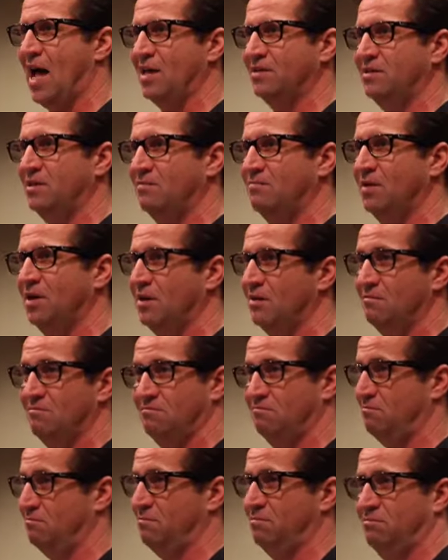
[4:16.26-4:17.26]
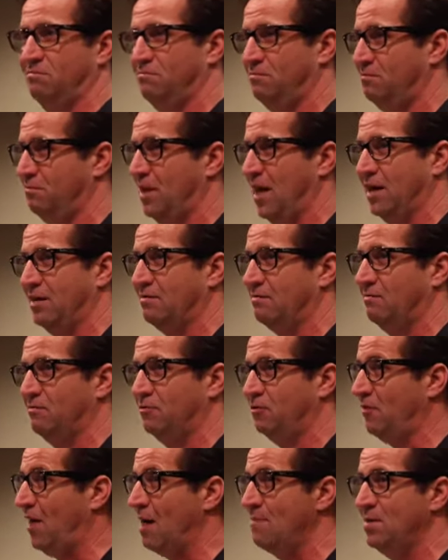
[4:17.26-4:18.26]
lasted
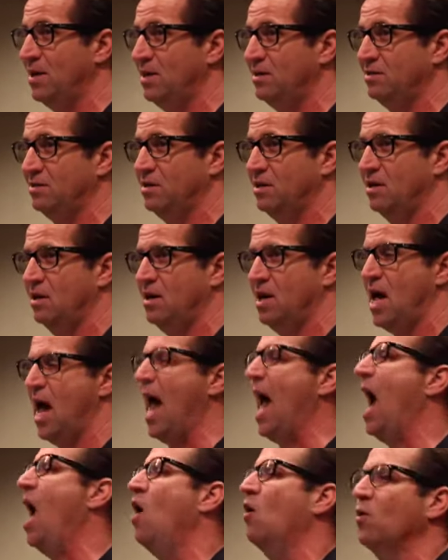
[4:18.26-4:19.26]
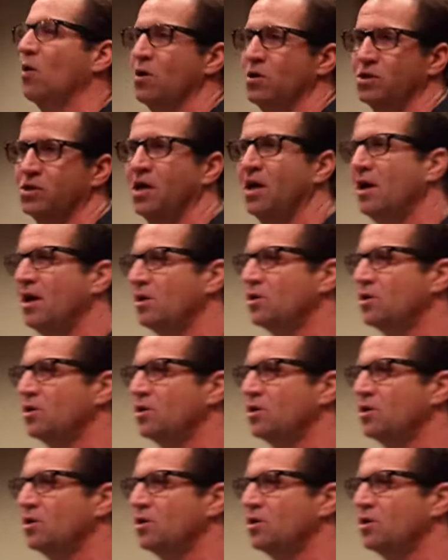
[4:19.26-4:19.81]
like five minutes? Hours.